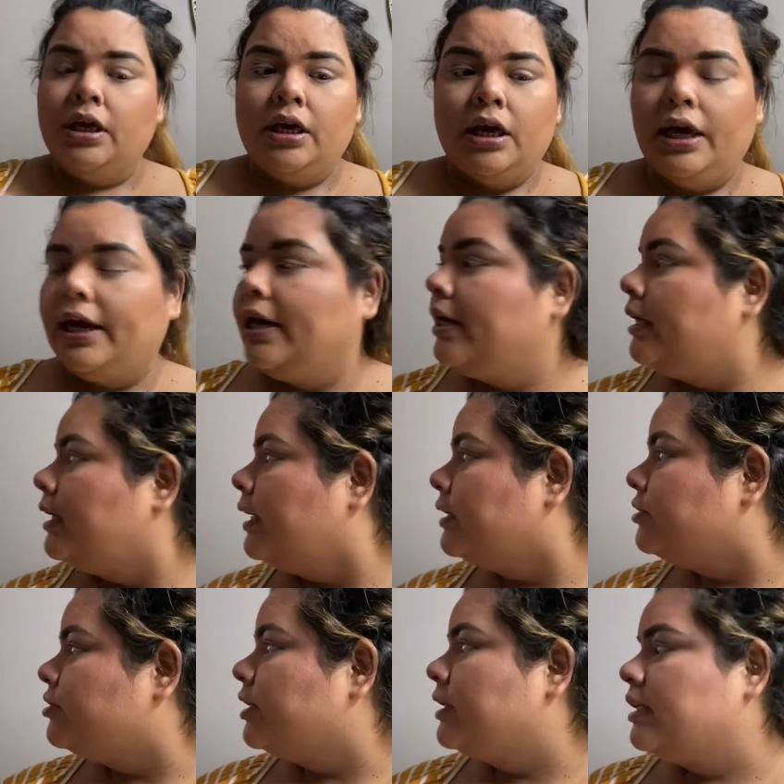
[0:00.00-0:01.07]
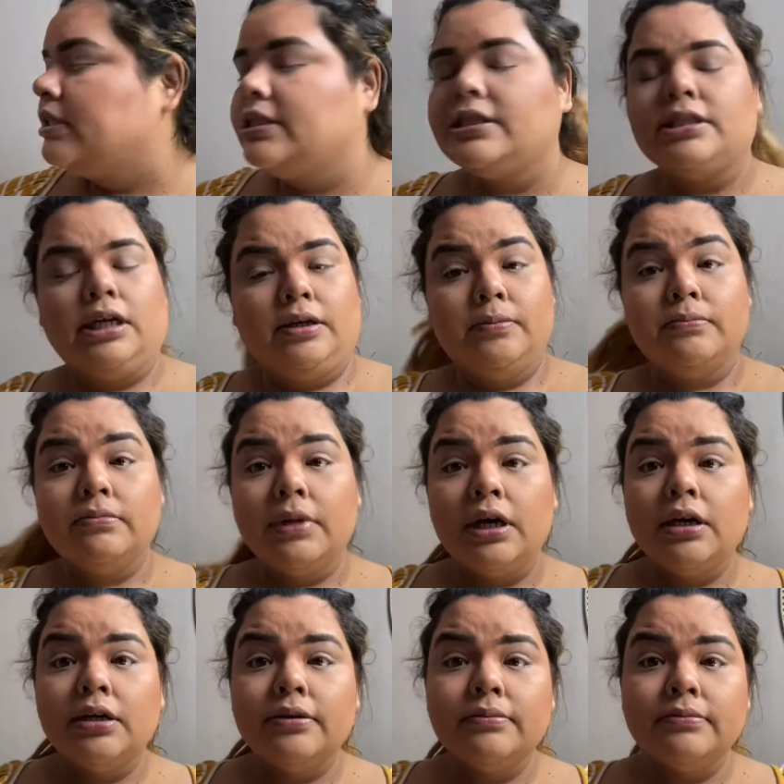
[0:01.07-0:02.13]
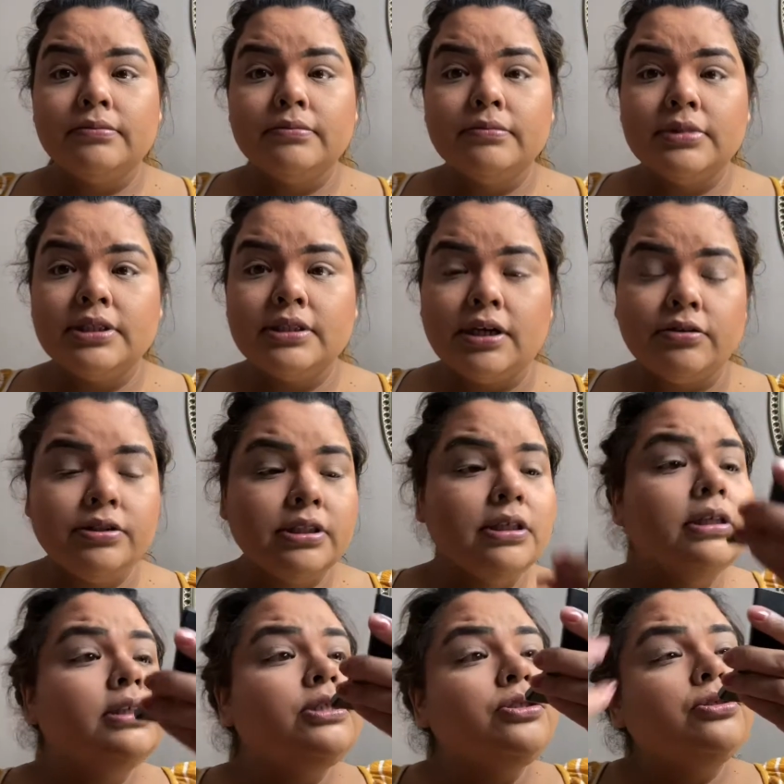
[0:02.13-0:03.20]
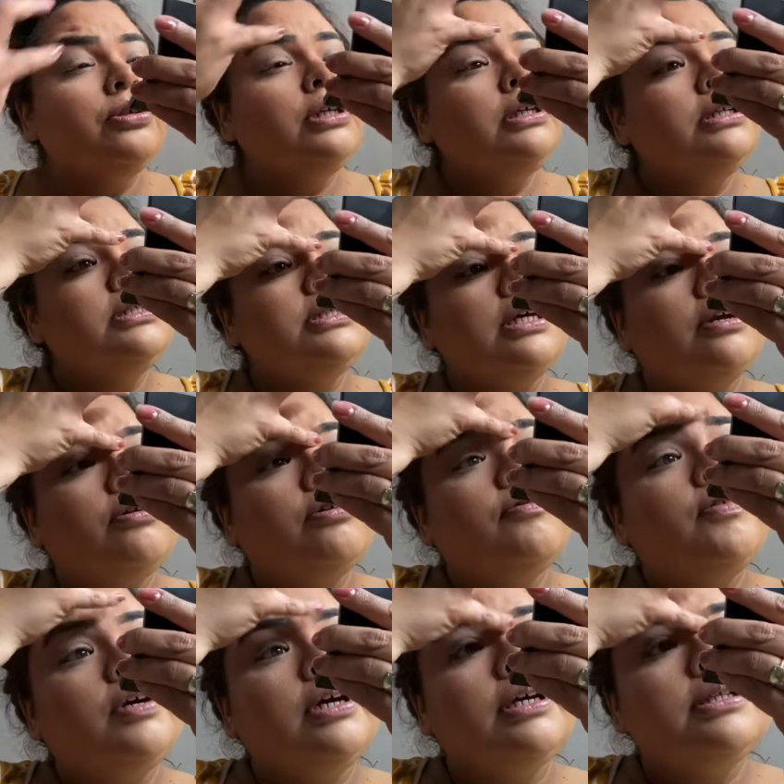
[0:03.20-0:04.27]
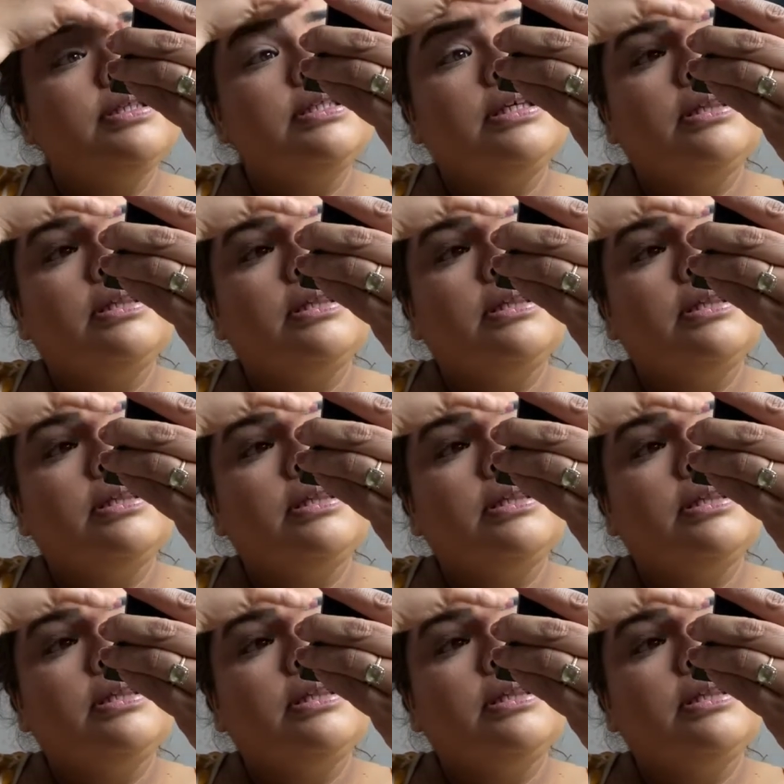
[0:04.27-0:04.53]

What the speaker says: And I drank some Celsius drinks. I don't know if you guys seen